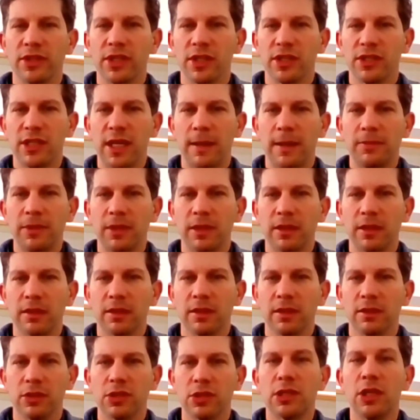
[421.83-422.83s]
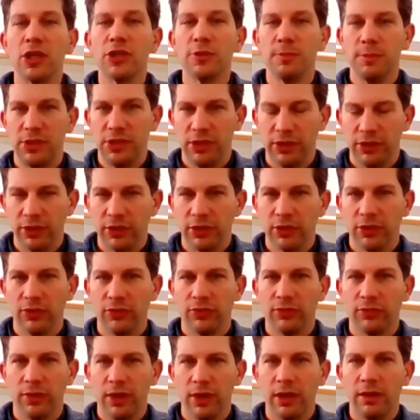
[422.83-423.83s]
that's accepting the sludge
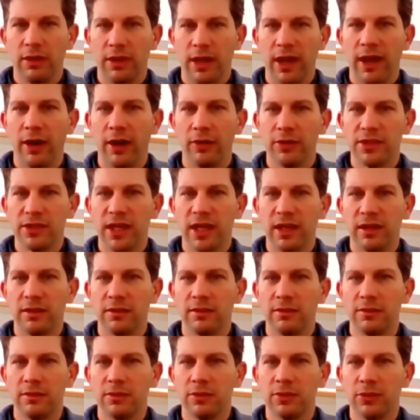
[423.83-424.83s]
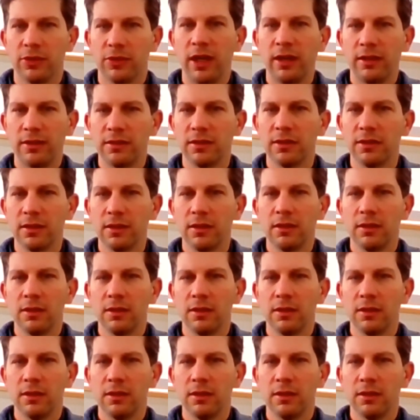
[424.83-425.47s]
materials right now. Is that correct?